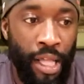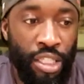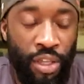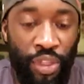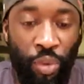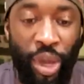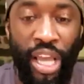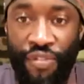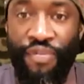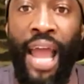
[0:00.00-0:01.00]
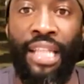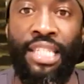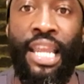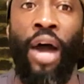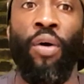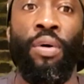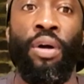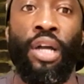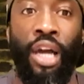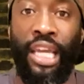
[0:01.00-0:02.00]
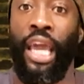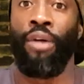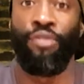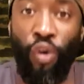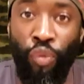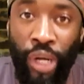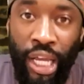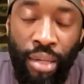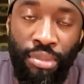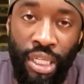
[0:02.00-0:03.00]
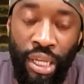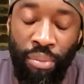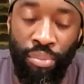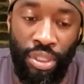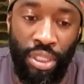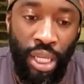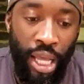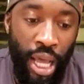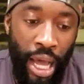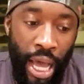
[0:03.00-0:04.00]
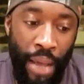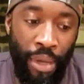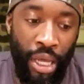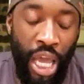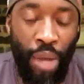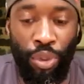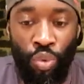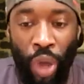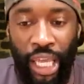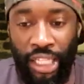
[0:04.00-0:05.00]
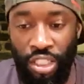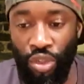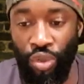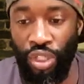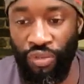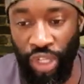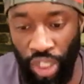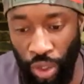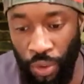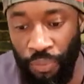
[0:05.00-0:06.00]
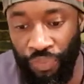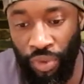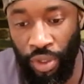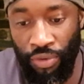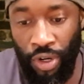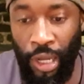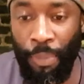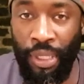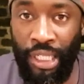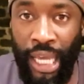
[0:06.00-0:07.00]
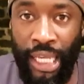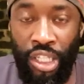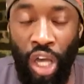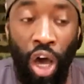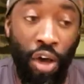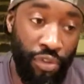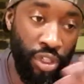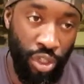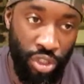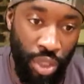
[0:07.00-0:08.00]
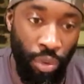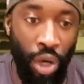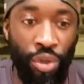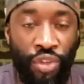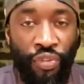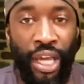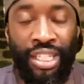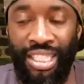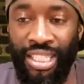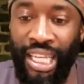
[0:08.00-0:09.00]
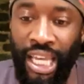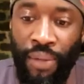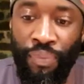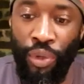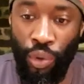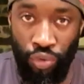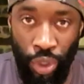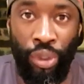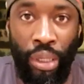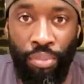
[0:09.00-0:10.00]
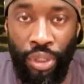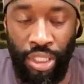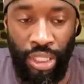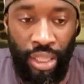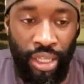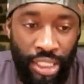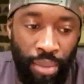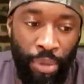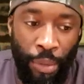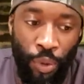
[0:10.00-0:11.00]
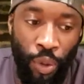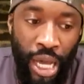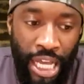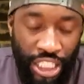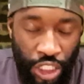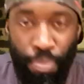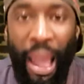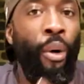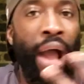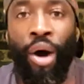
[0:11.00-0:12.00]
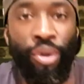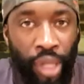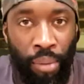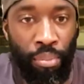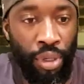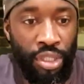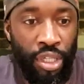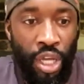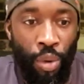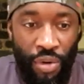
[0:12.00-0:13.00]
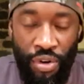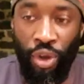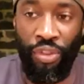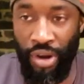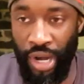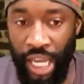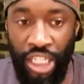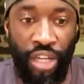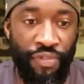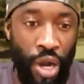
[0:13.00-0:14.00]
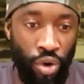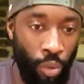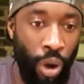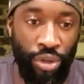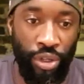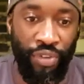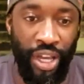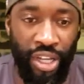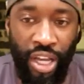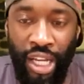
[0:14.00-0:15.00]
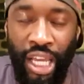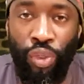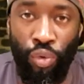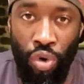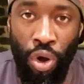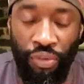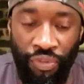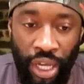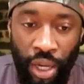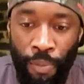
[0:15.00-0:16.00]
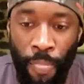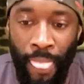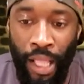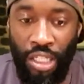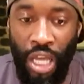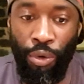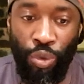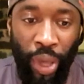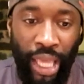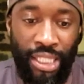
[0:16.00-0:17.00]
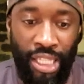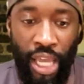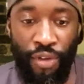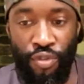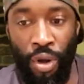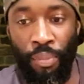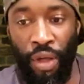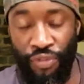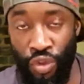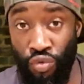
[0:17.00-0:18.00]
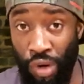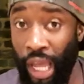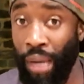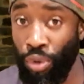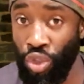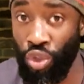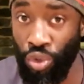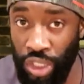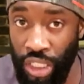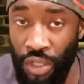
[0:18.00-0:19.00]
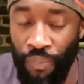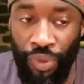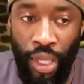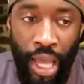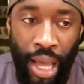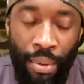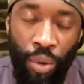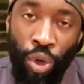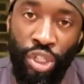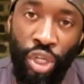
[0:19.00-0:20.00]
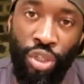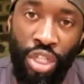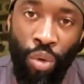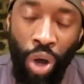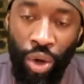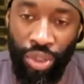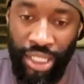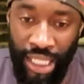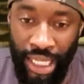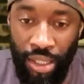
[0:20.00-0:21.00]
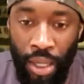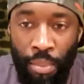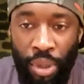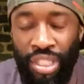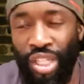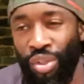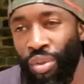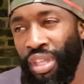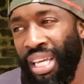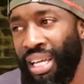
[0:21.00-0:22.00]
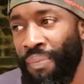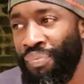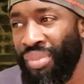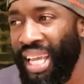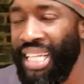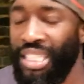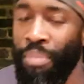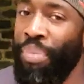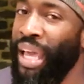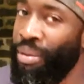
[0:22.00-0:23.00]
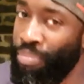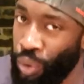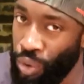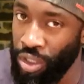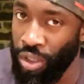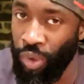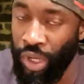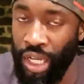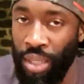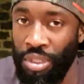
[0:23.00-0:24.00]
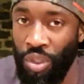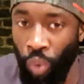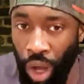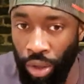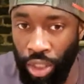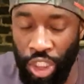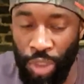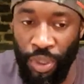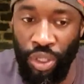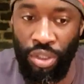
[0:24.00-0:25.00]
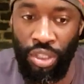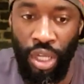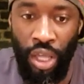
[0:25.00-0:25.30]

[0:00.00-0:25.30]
So I think we as fans now kind of get involved when it comes to numbers. And I was waiting to do this video for a couple of days after Deontay Wilder's fight just to get real numbers, because I think some people spout out numbers, whether or not they're an AJ fan or a Wilder fan, you kind of get the wrong figure. So I was waiting to hear from a few reliable sources about what Deontay Wilder did, because I do think it's a bit important when it comes to Wilder, just because